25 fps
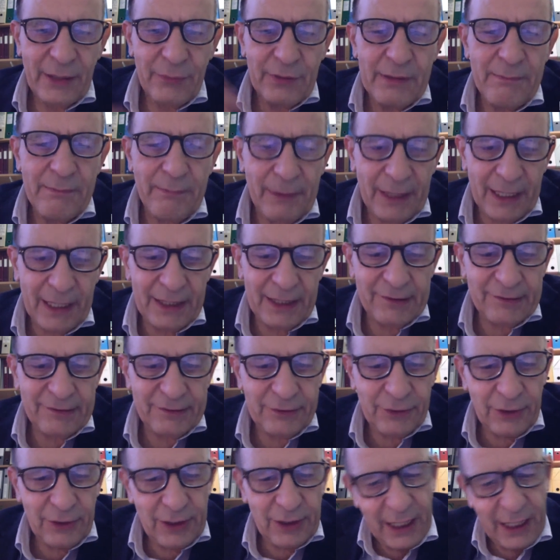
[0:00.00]
they
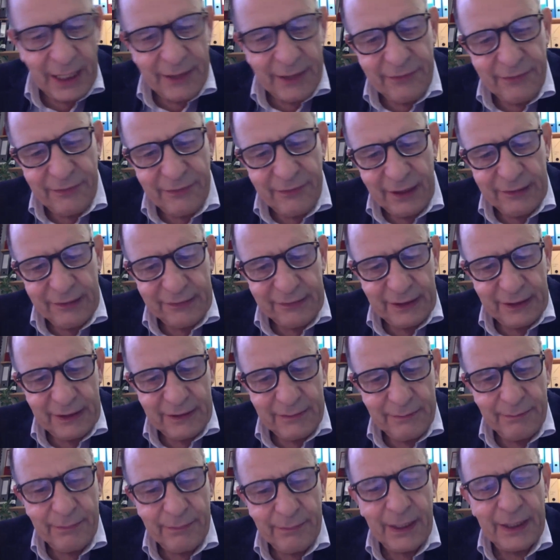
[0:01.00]
replace the live
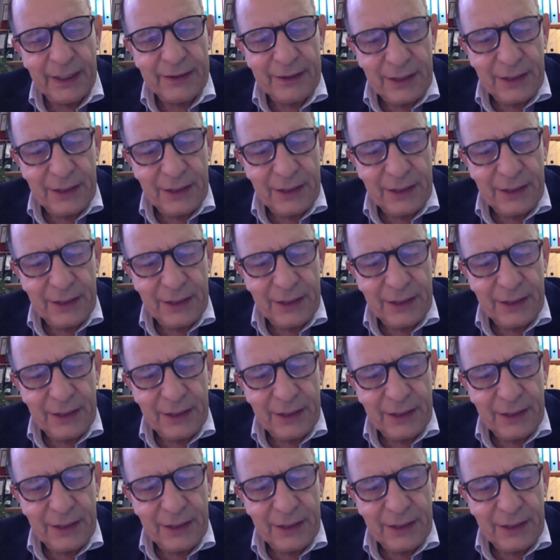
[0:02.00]
vaccine